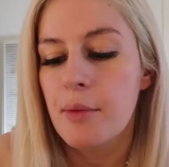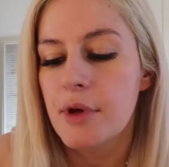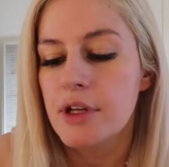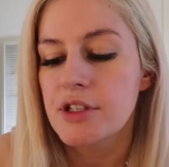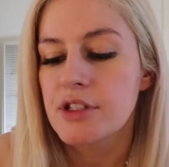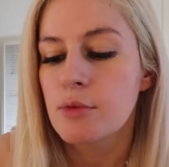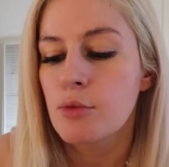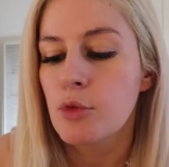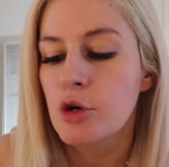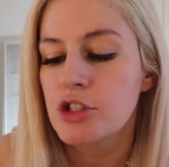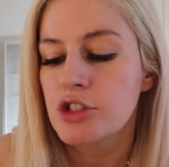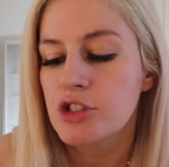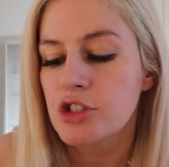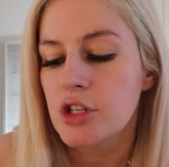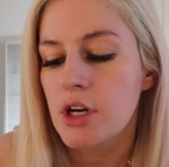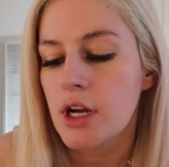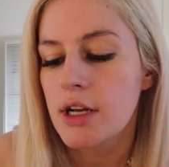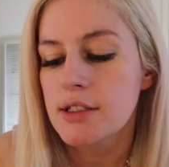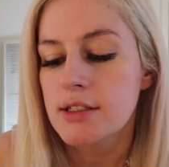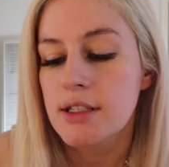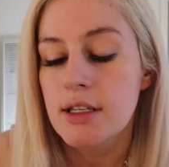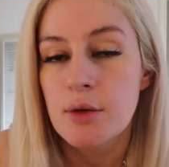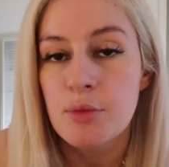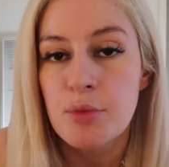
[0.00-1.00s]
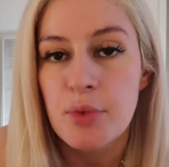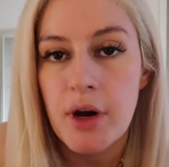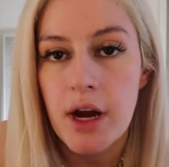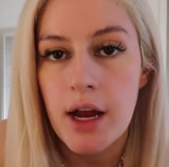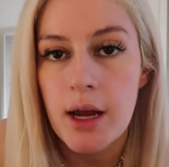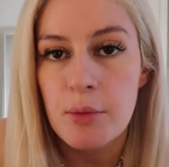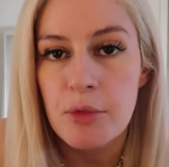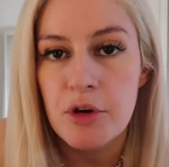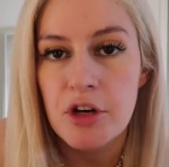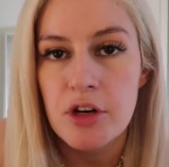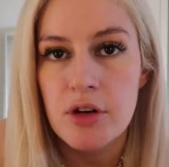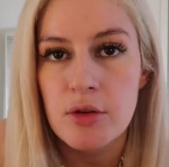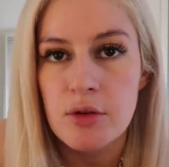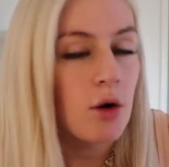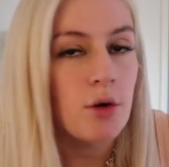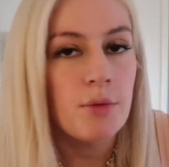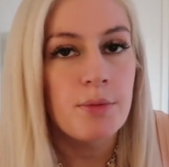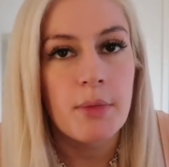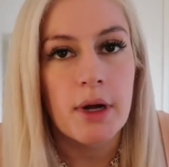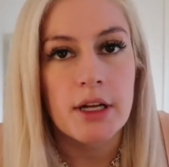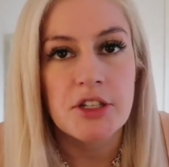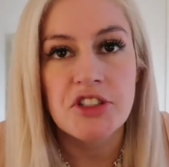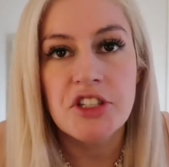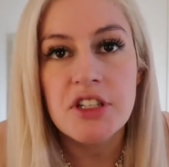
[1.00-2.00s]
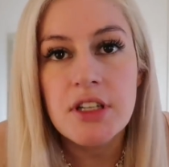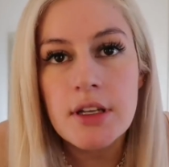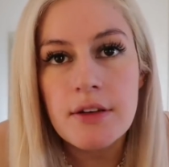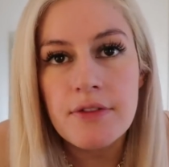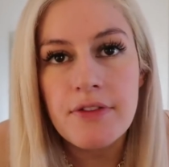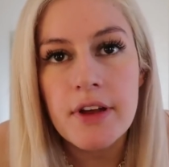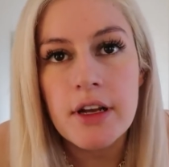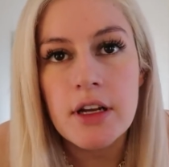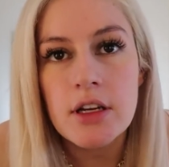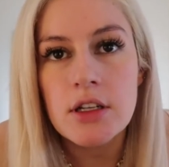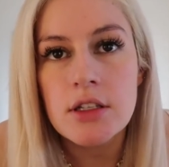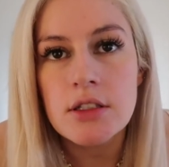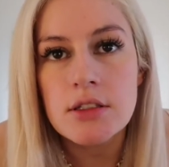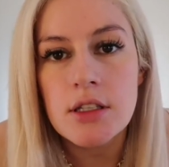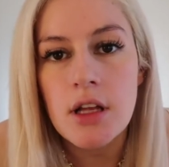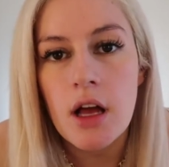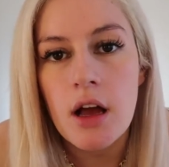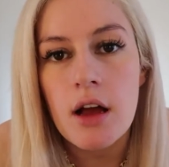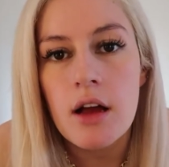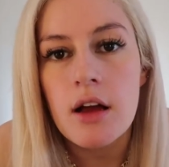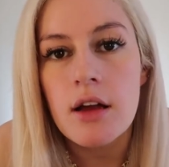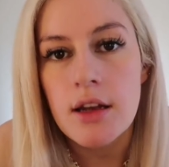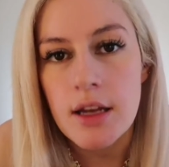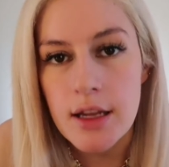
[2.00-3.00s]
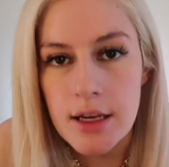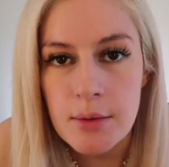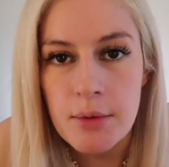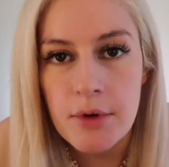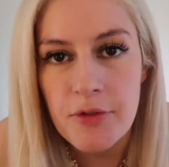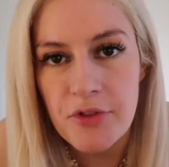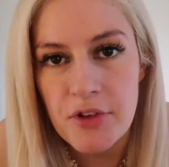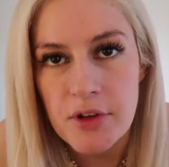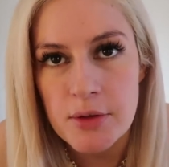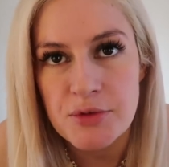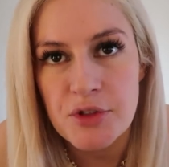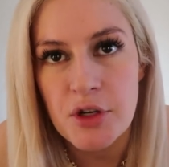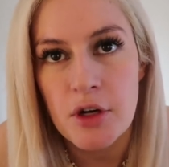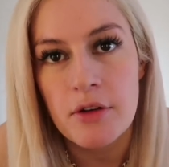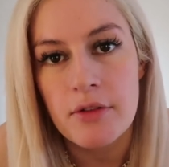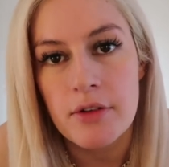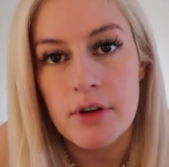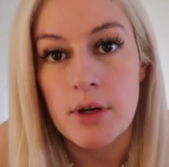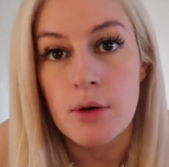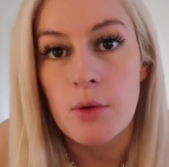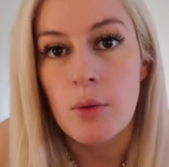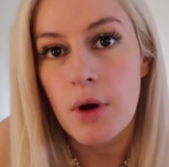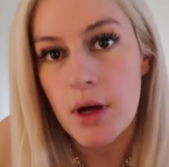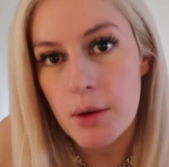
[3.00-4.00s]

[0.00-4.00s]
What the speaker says: It's a moisturizing primer. Oh, my chicken fingers need to be flipped over.